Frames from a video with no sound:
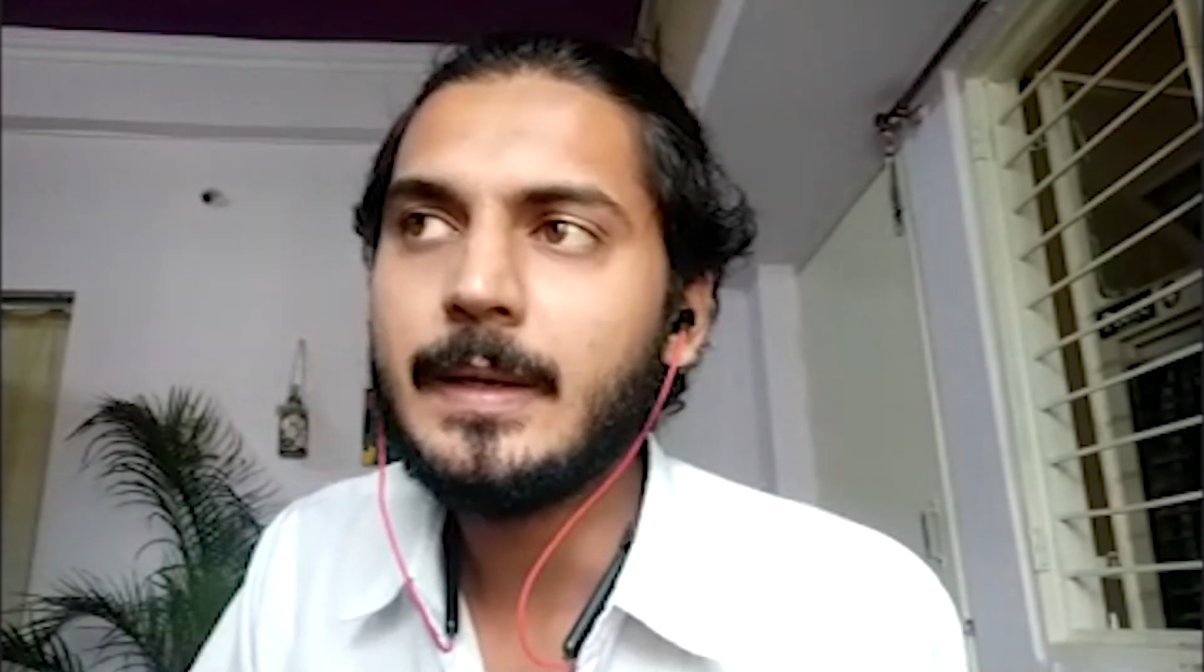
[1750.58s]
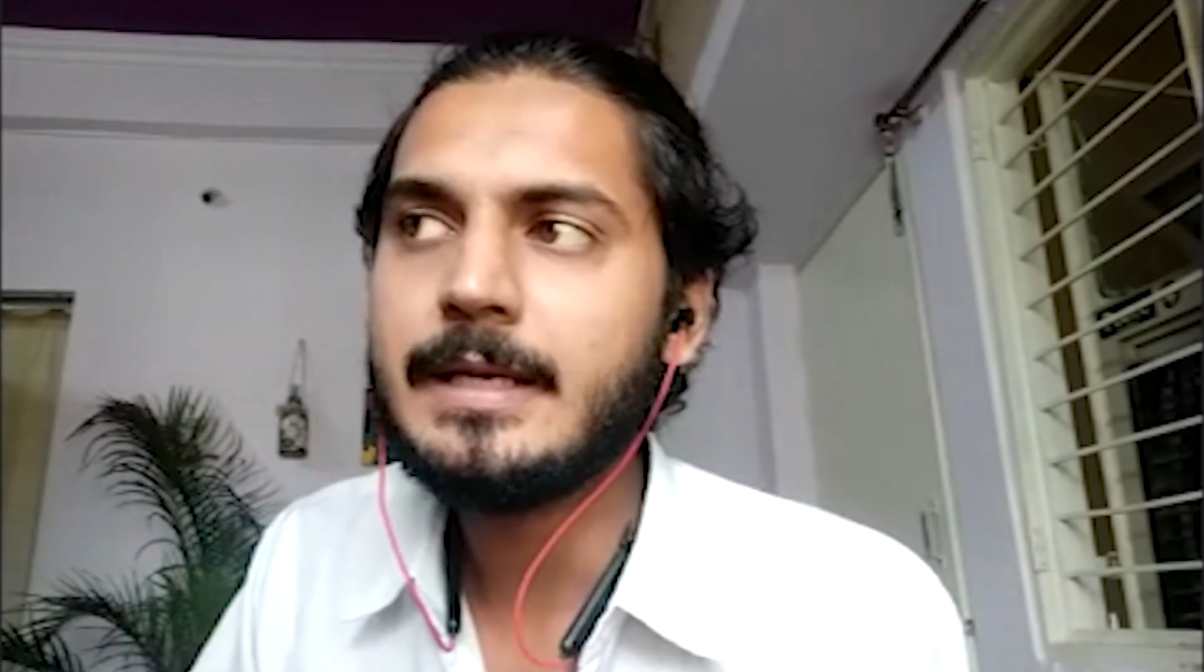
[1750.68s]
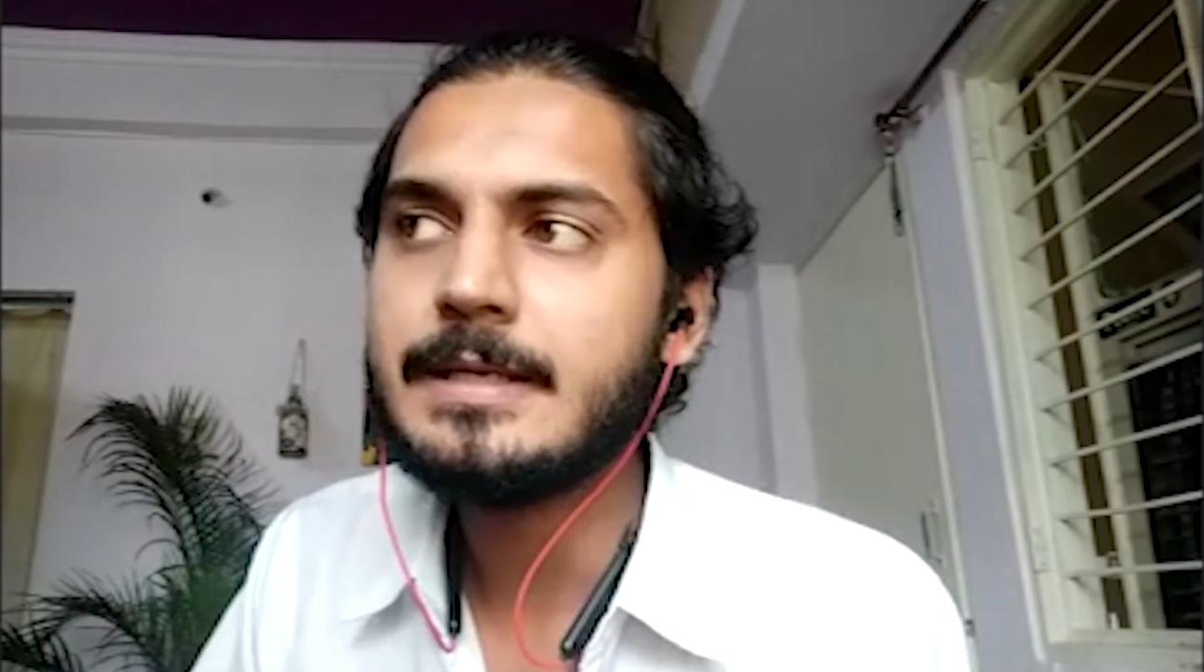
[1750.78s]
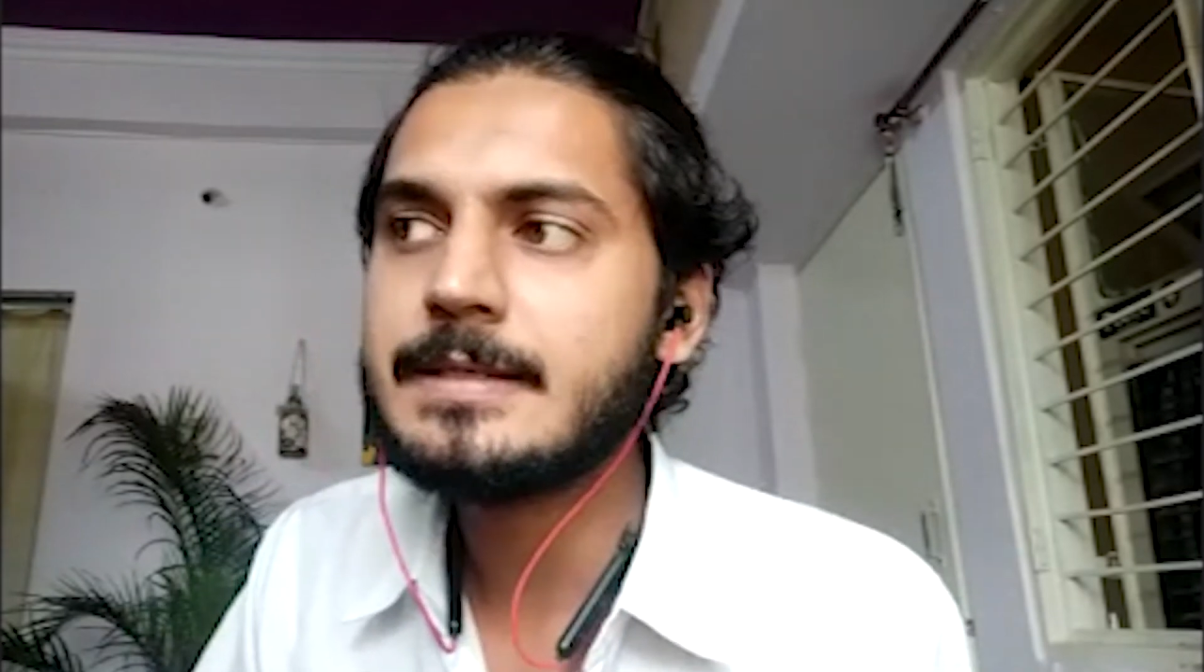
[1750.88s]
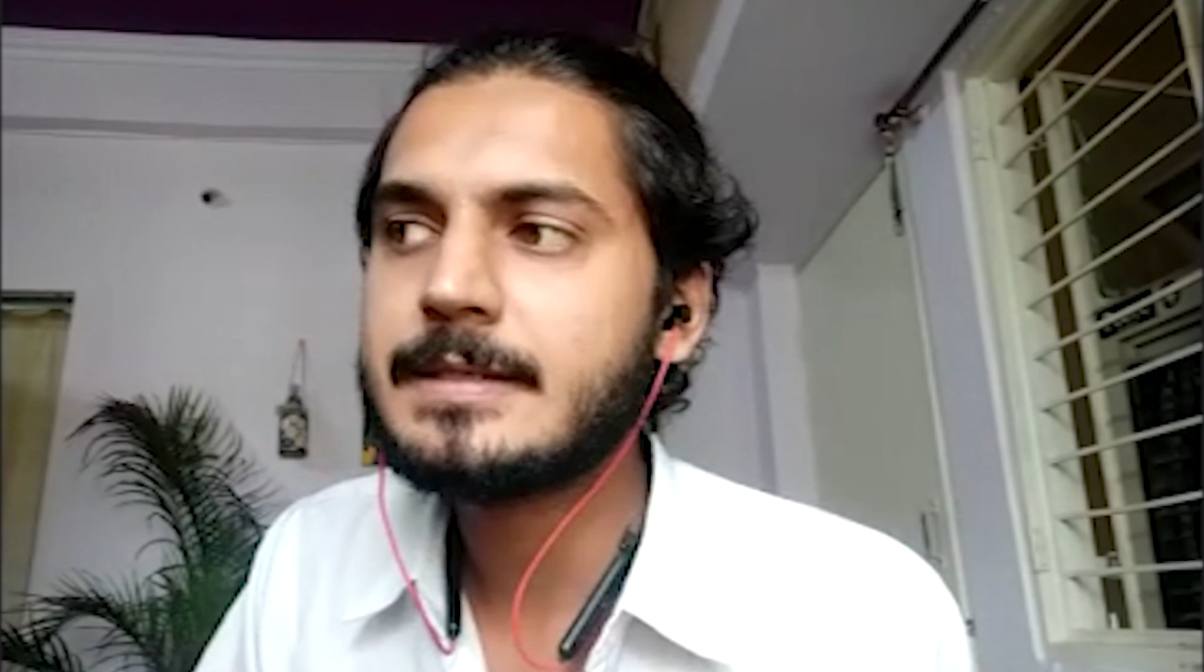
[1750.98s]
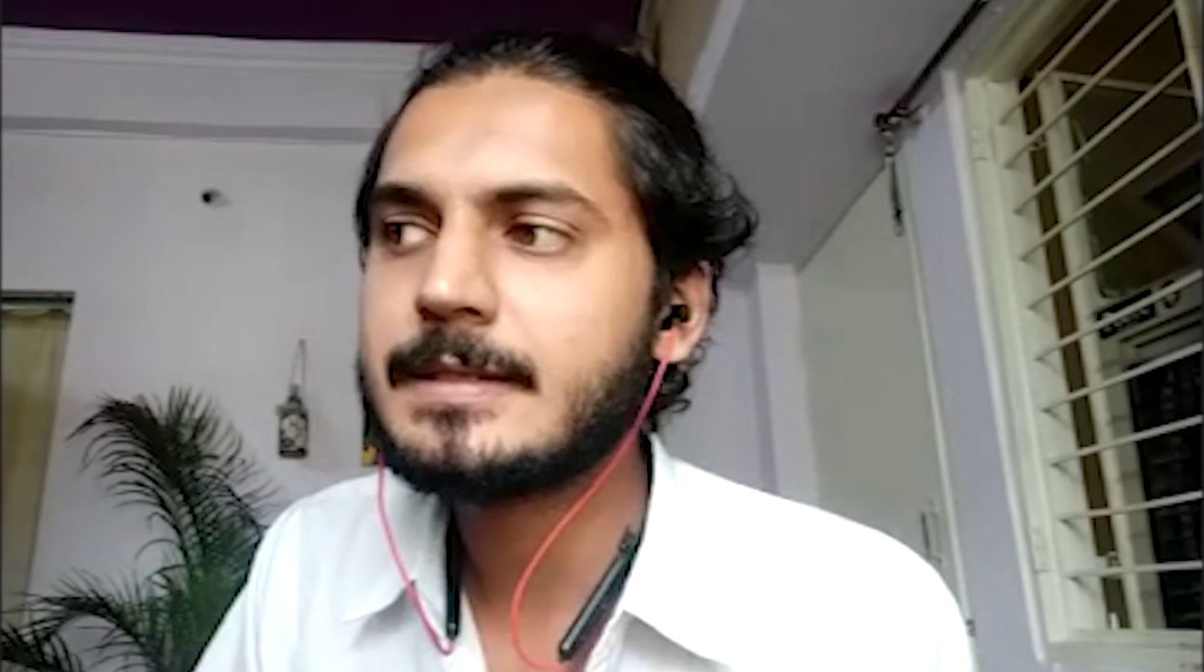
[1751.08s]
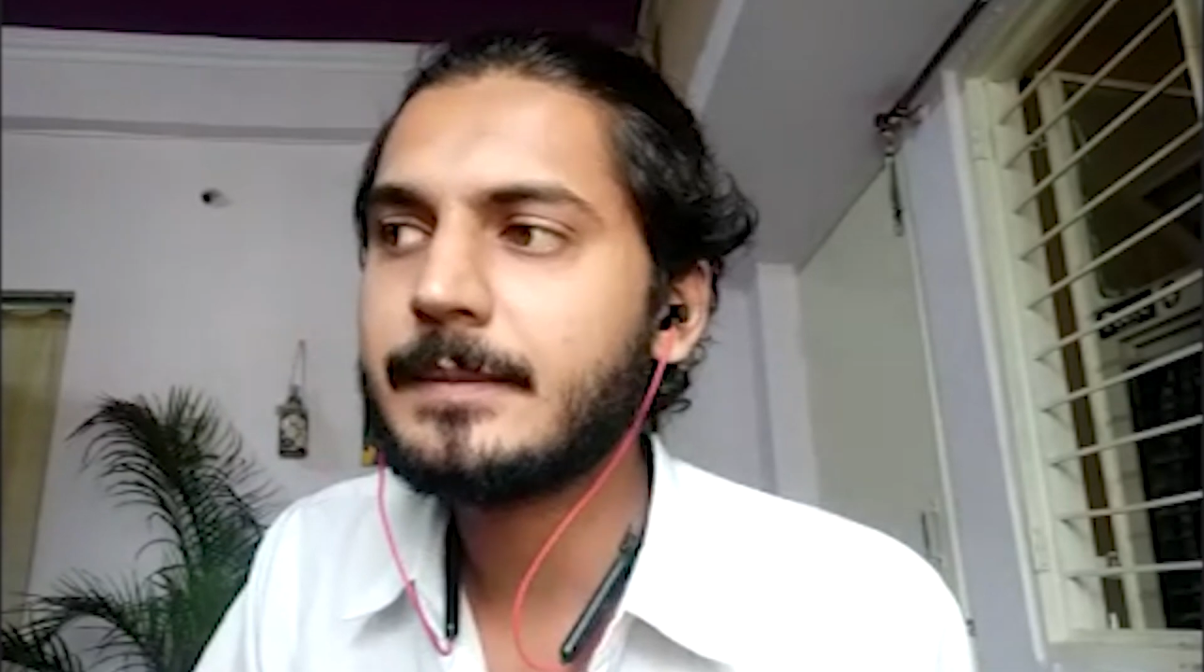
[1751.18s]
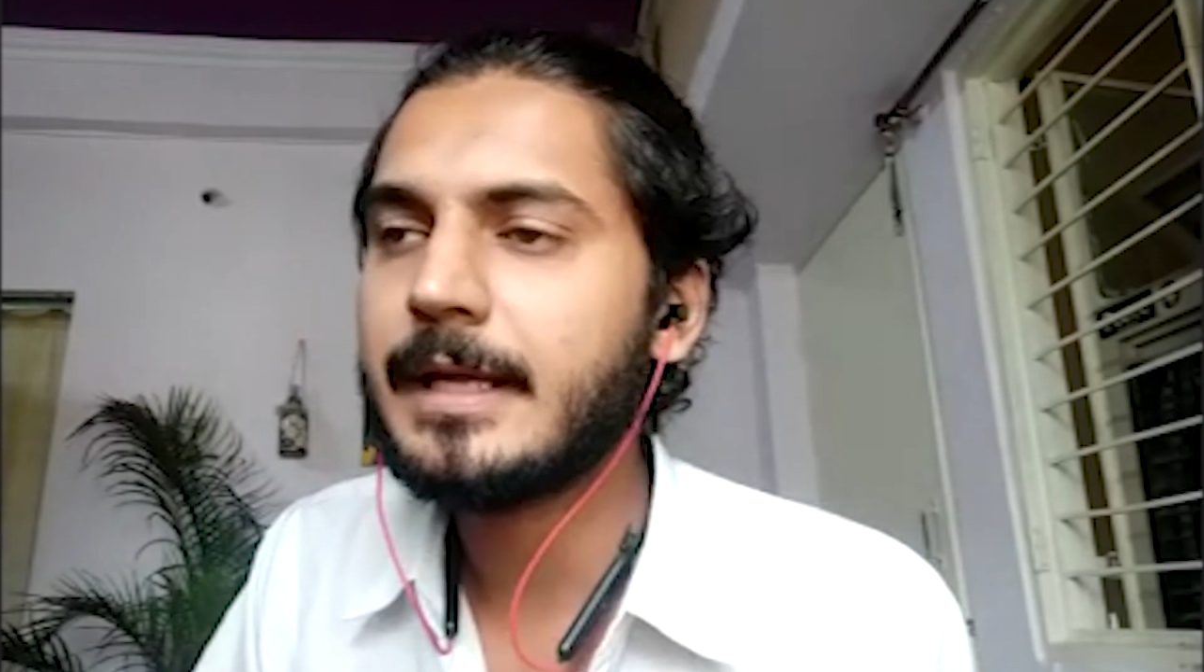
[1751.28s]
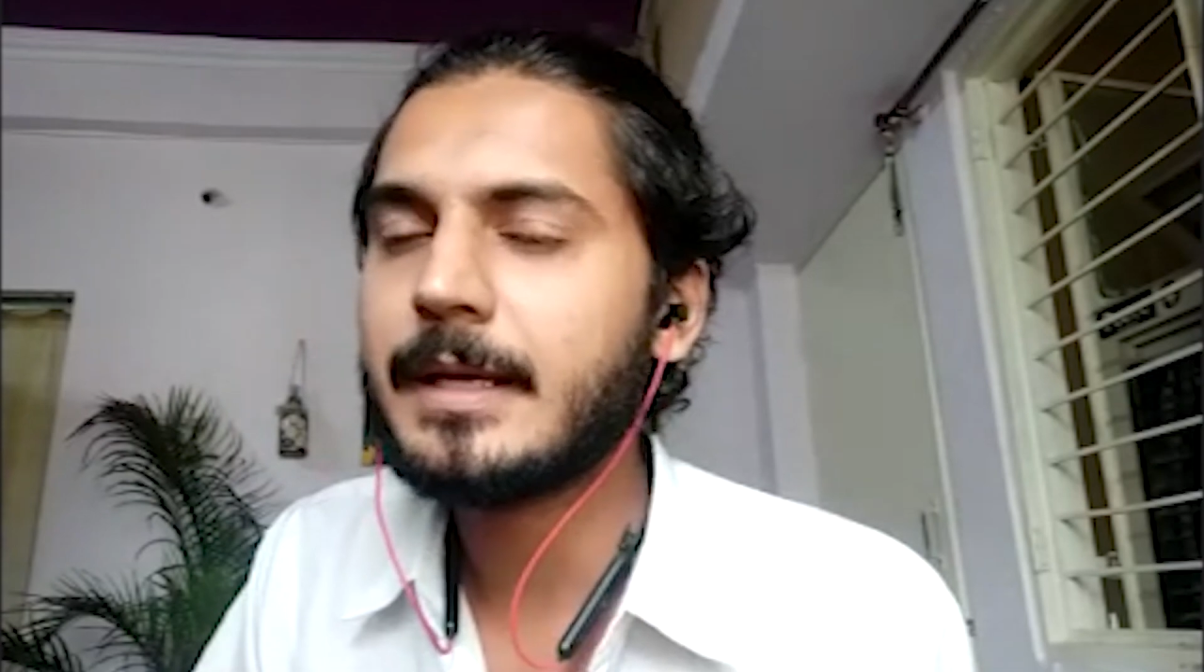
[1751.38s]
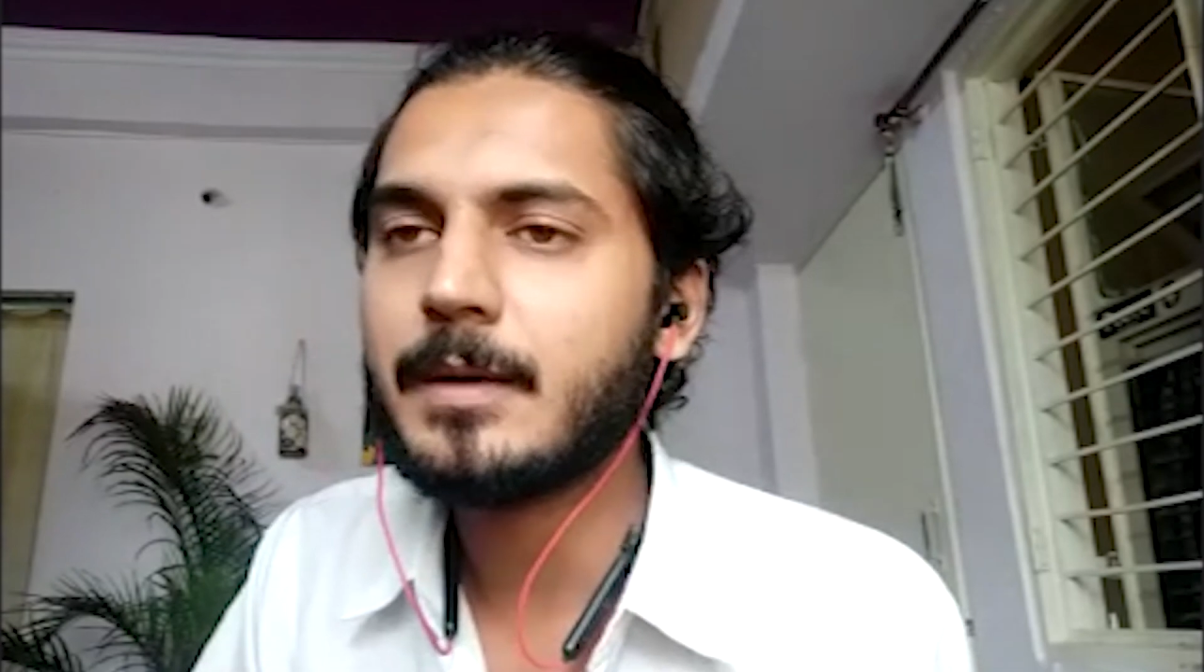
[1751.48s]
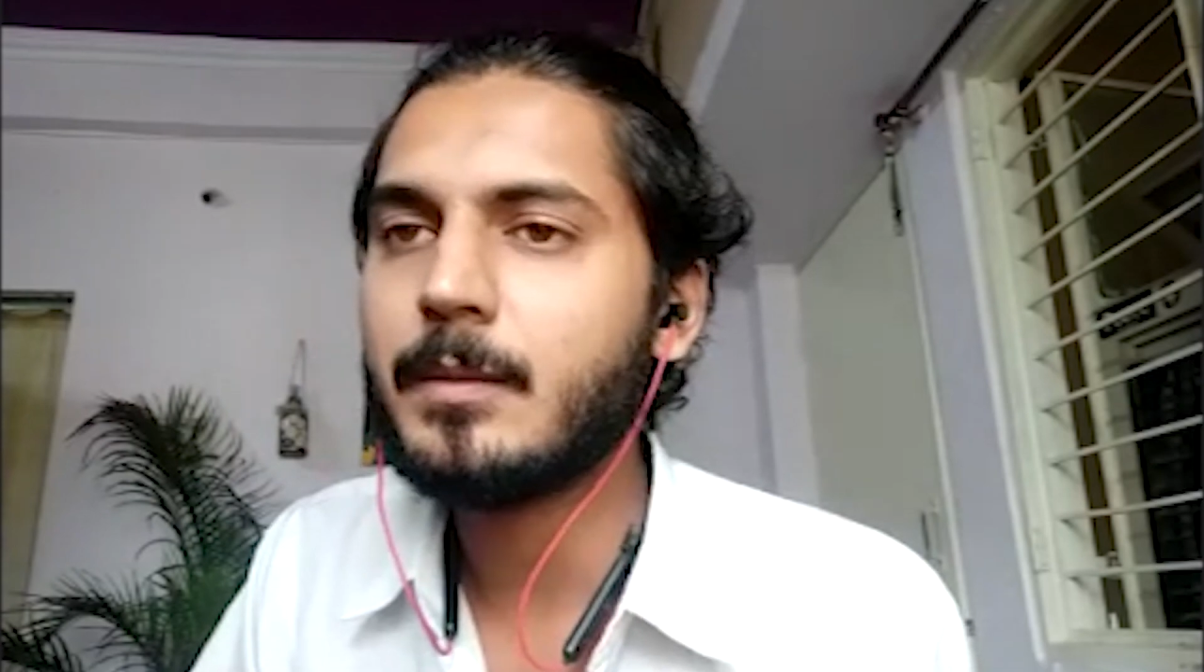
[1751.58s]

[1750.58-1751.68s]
is like